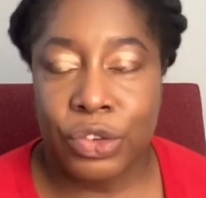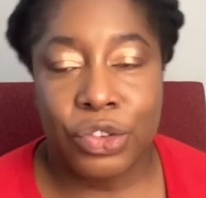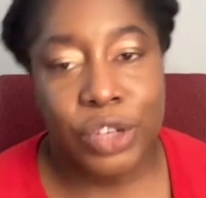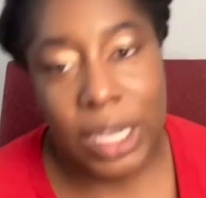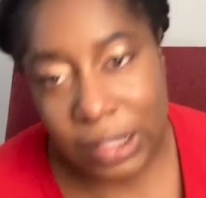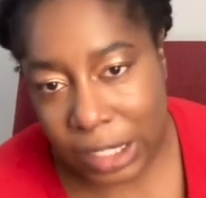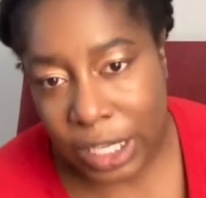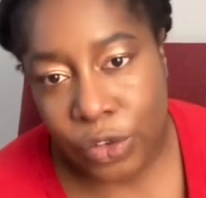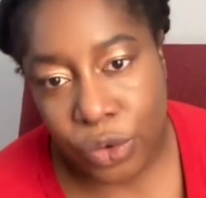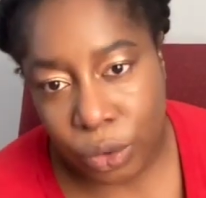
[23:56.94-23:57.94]
just in
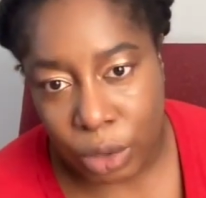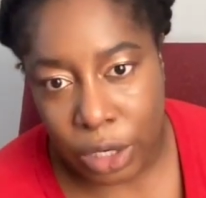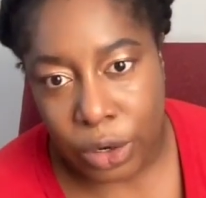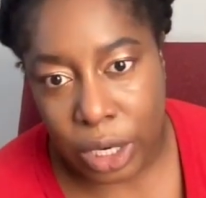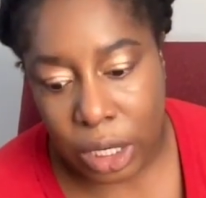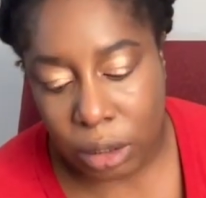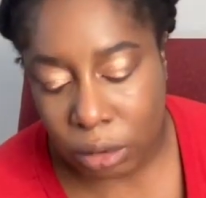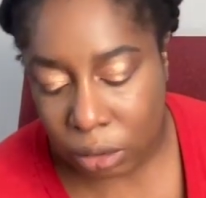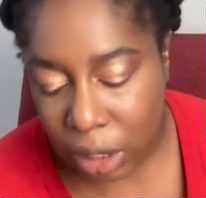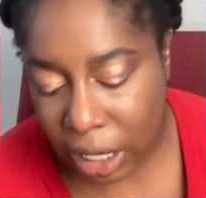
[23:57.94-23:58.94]
case you're wondering,
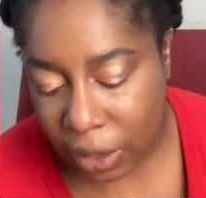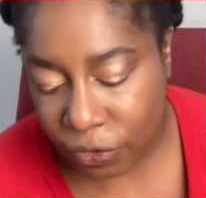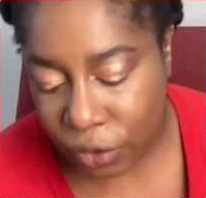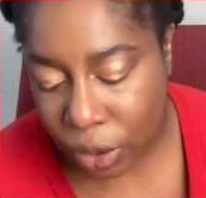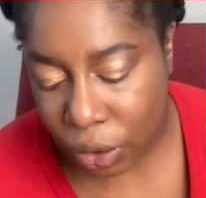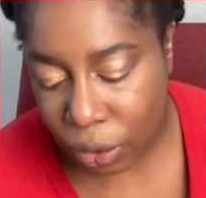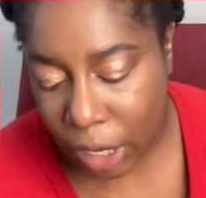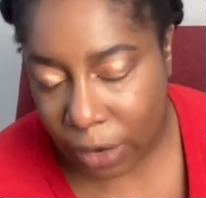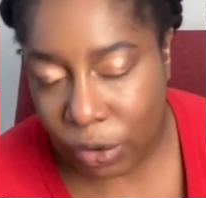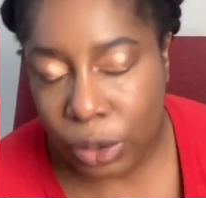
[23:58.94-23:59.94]
if you
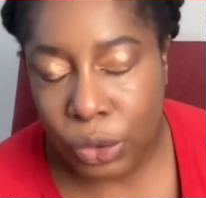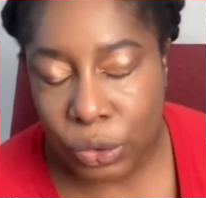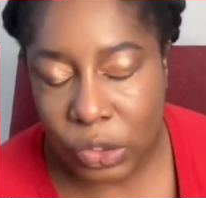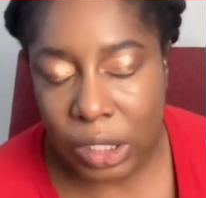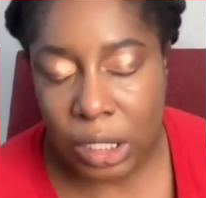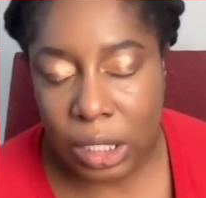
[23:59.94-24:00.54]
ever lose